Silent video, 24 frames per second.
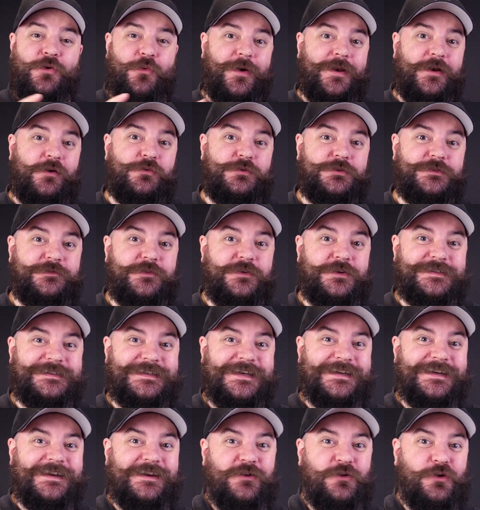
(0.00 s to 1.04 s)
When I was first
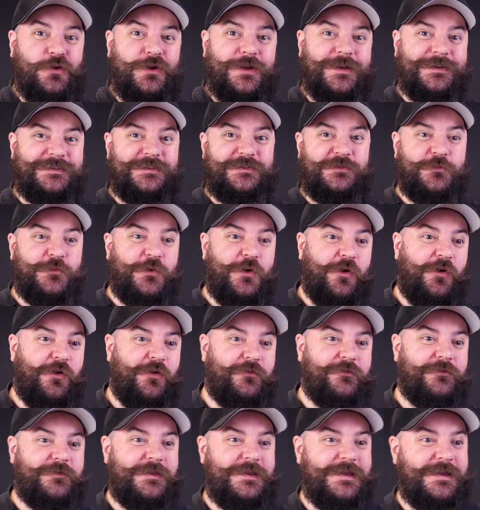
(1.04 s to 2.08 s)
taking a look at some
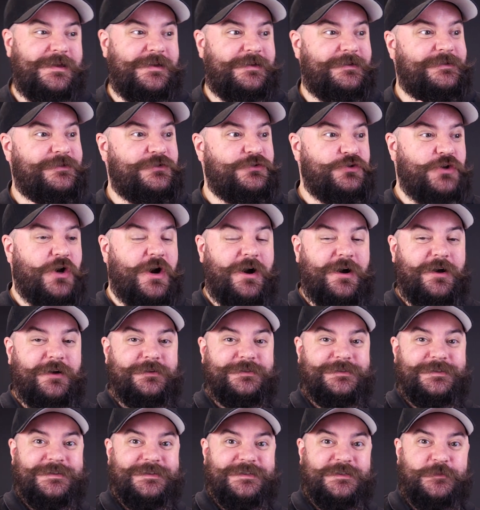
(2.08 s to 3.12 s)
of these
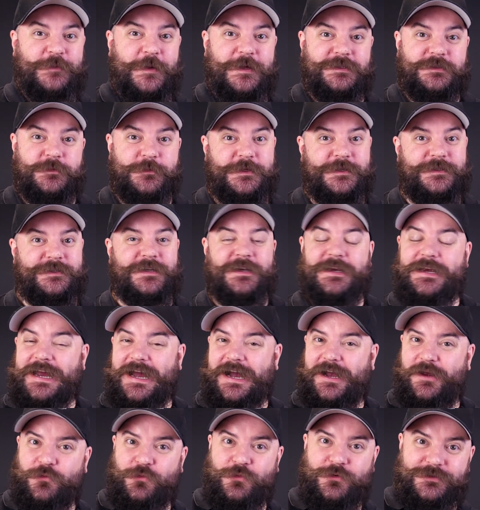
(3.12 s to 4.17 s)
jars and specimens,
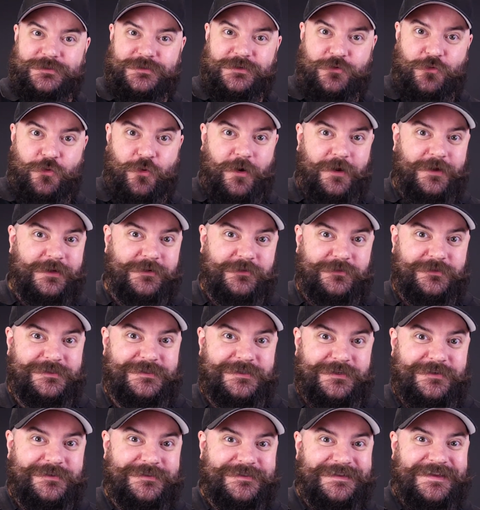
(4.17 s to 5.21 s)
I was quite
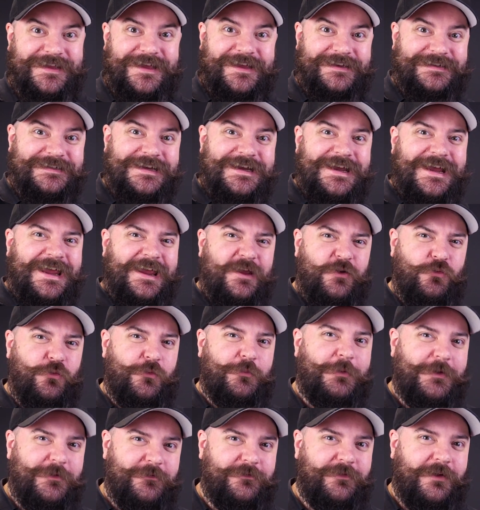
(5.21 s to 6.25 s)
concerned that it
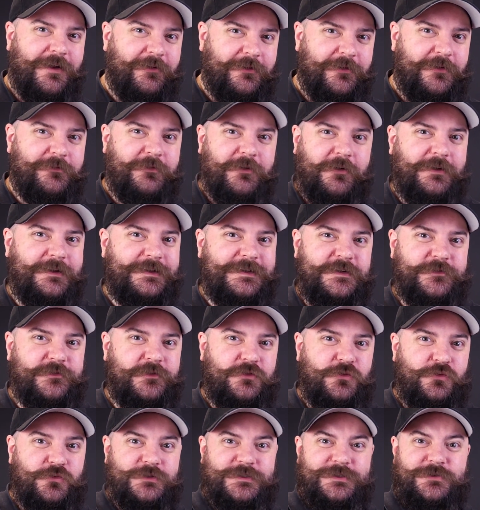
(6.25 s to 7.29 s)
would be very, very
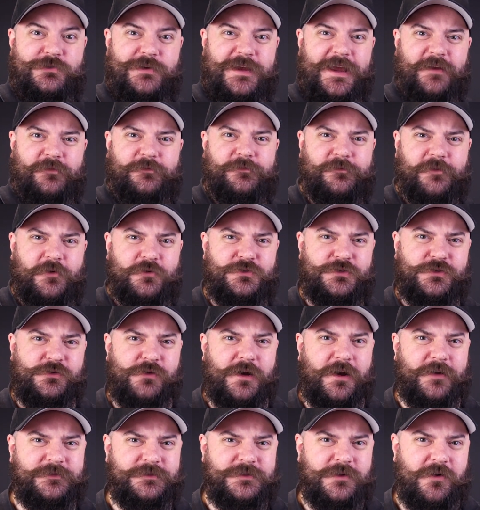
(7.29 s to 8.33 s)
difficult to get
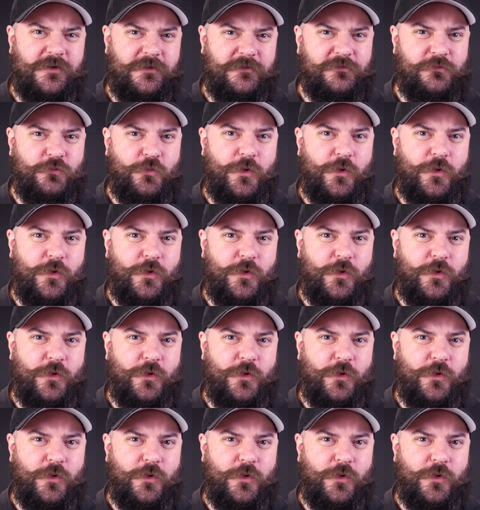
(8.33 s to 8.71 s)
photographs of